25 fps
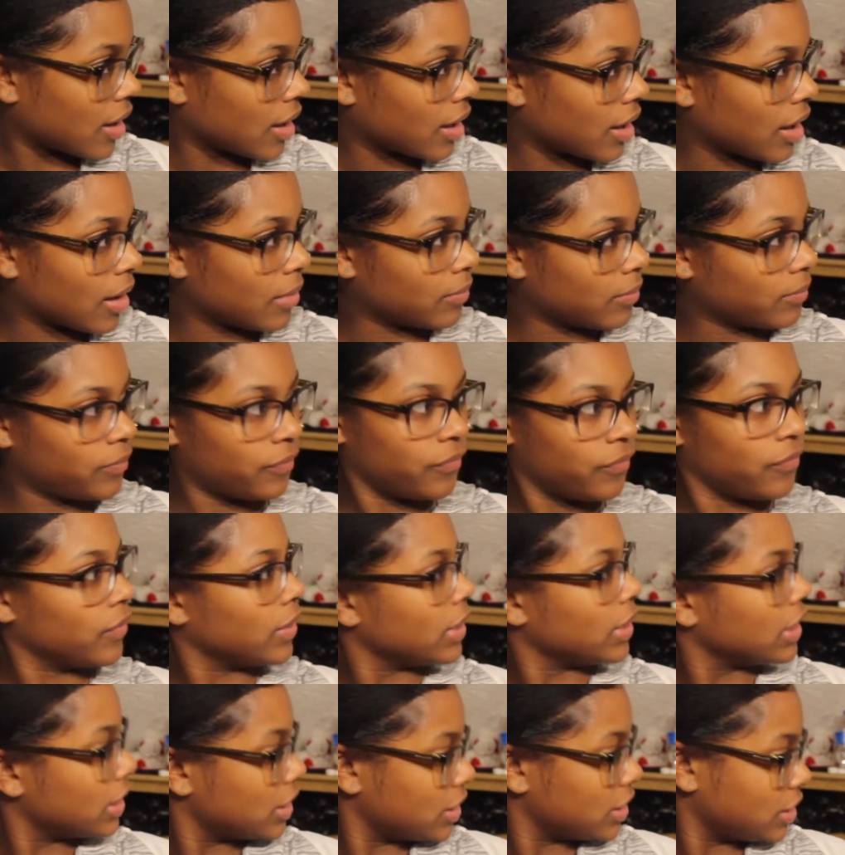I'm
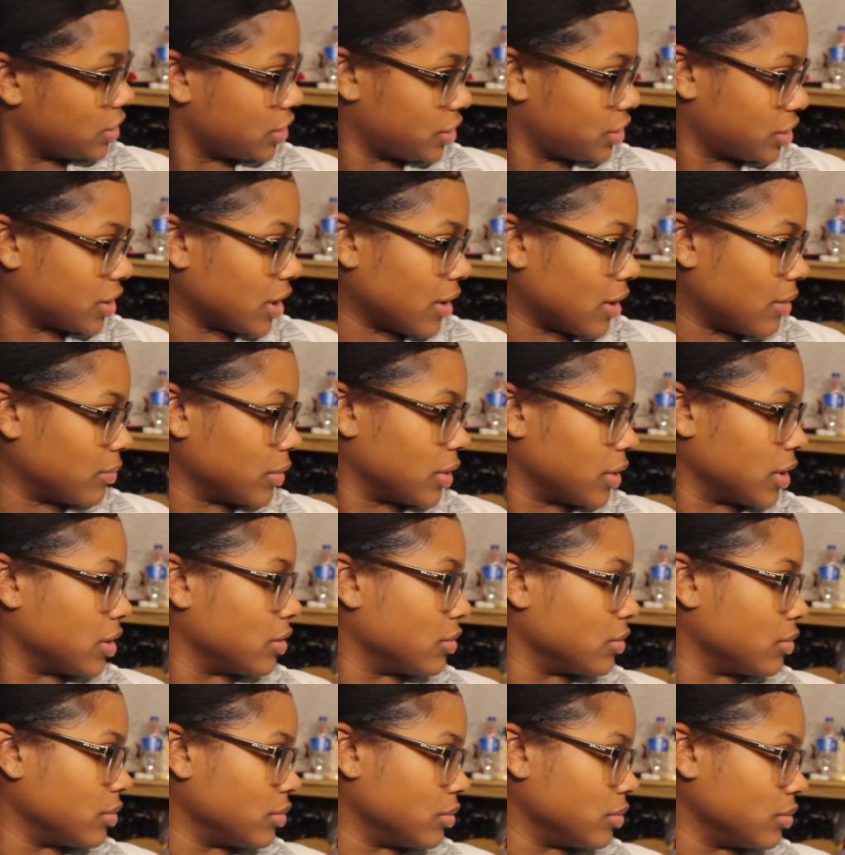finished, I'm
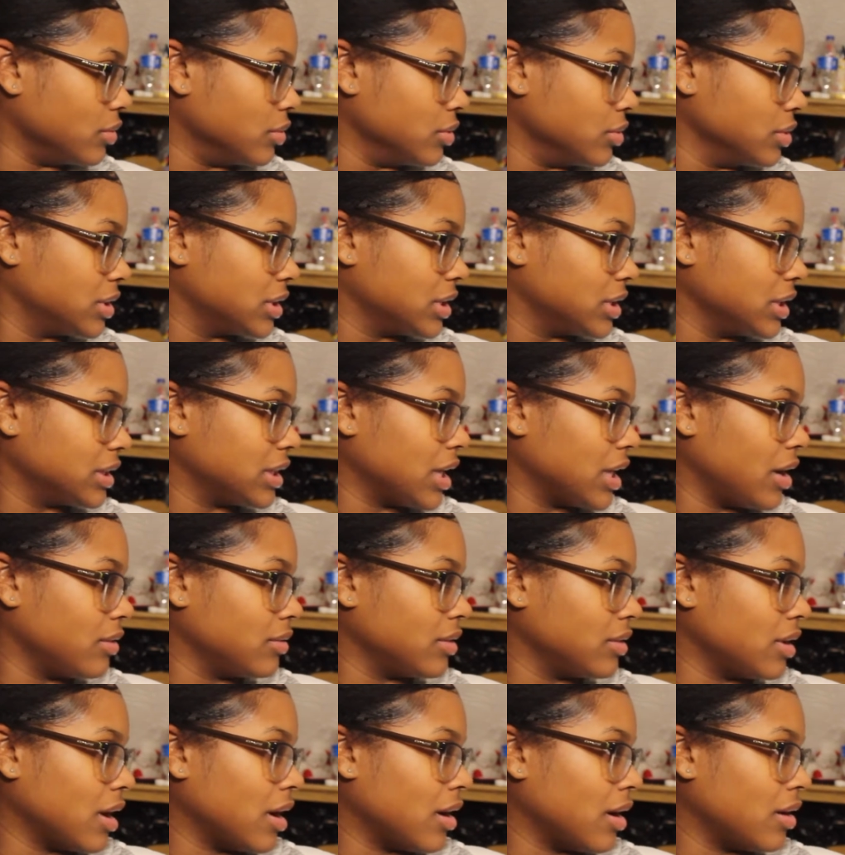gonna loose this out
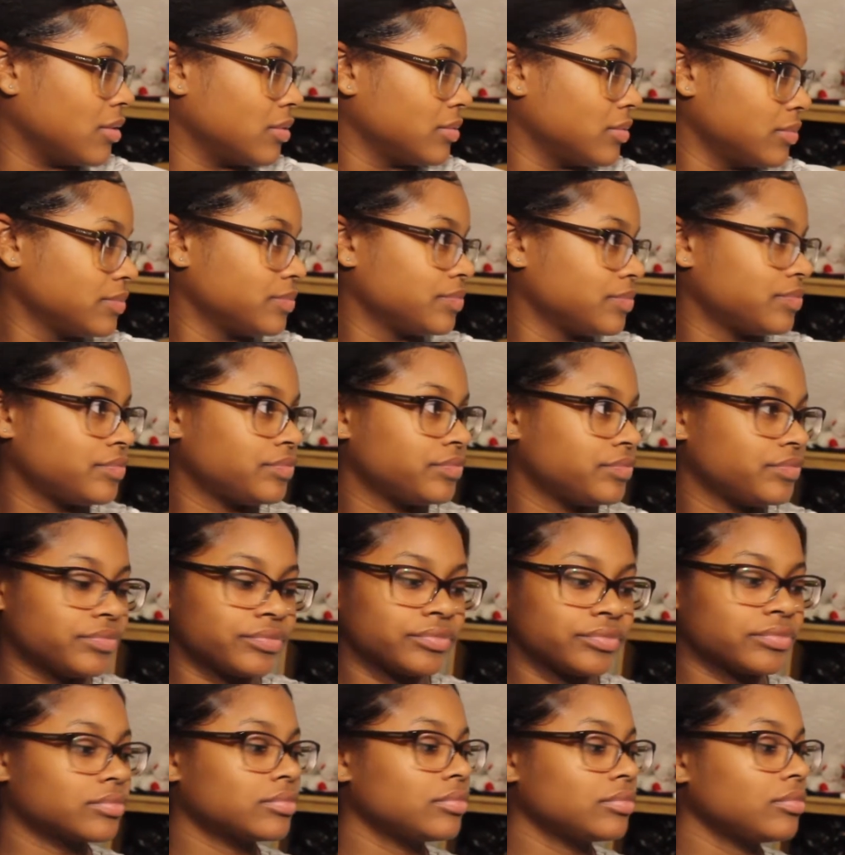now,
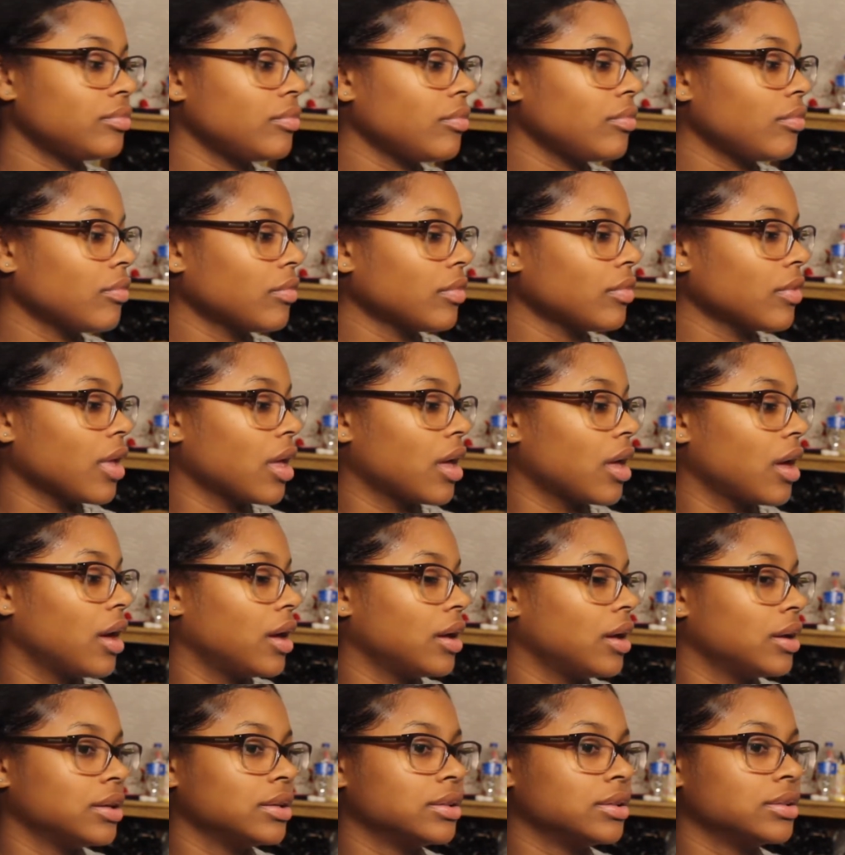
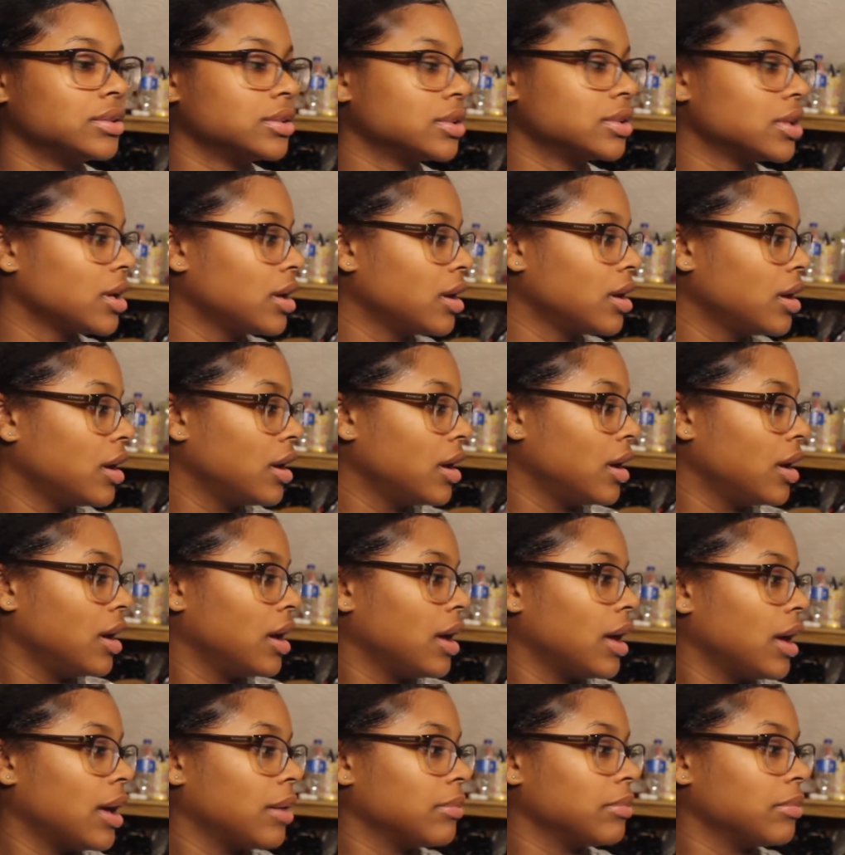and
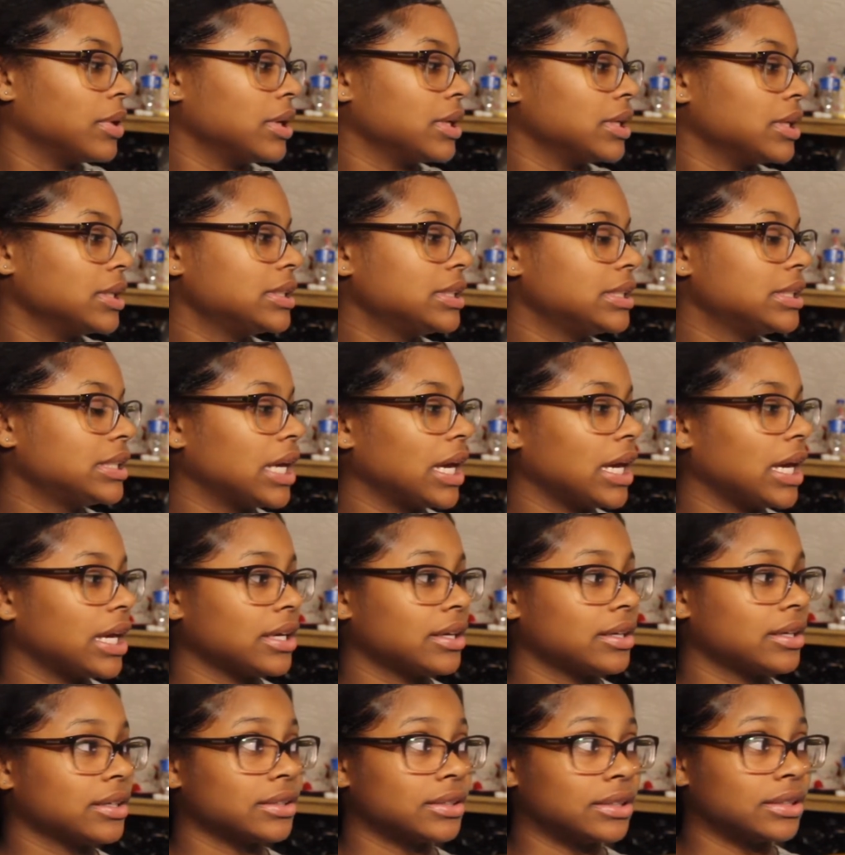I'm gonna take
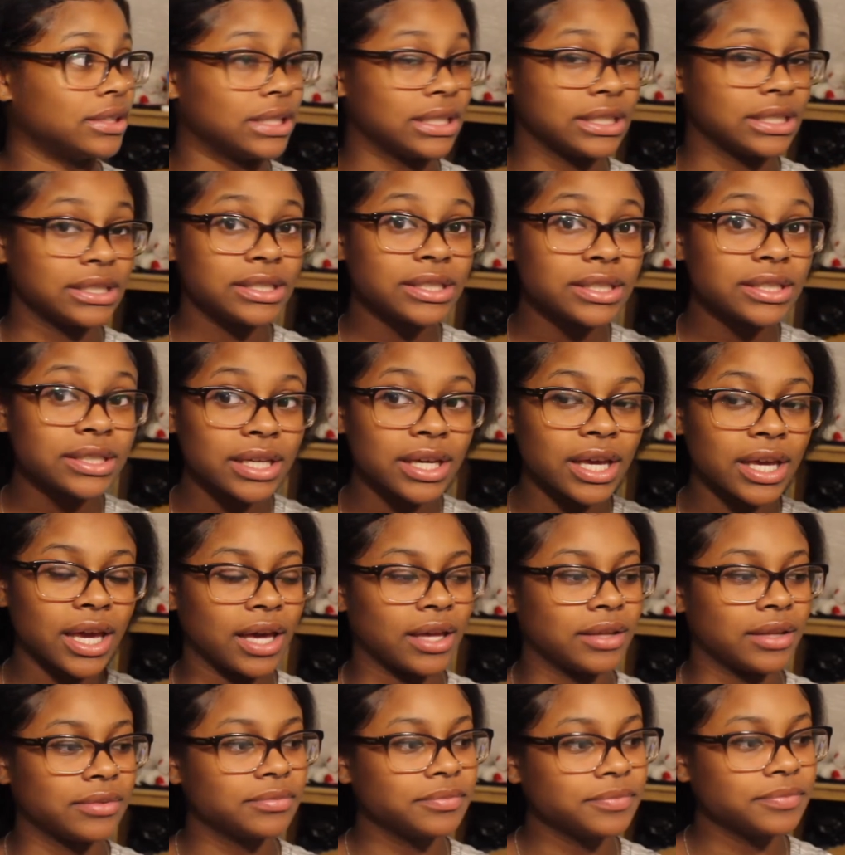this
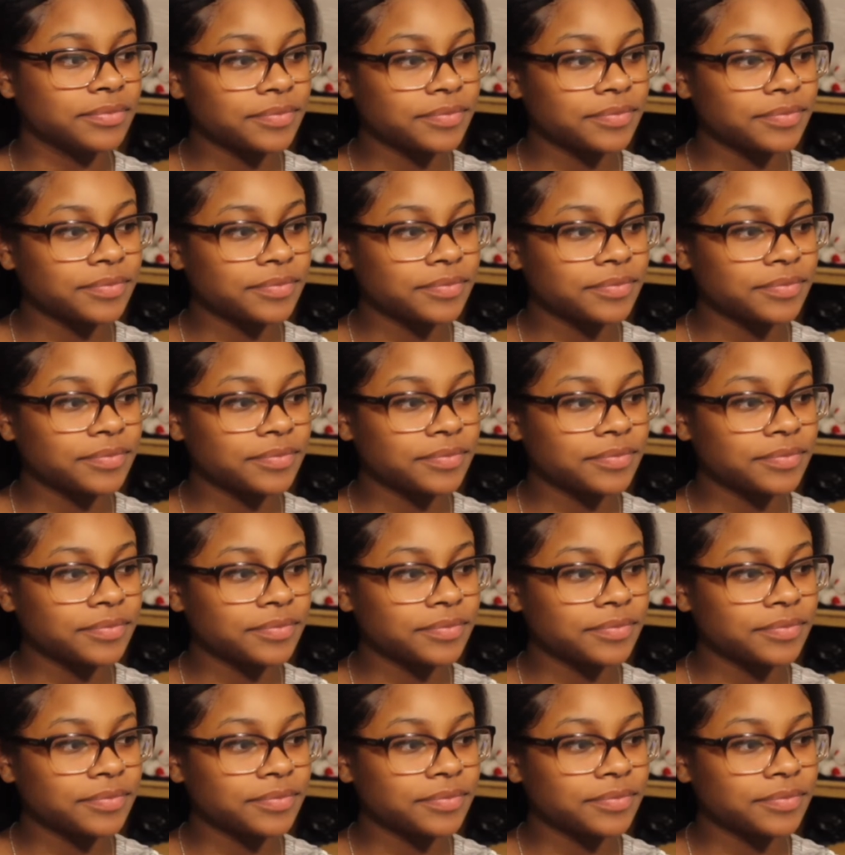again.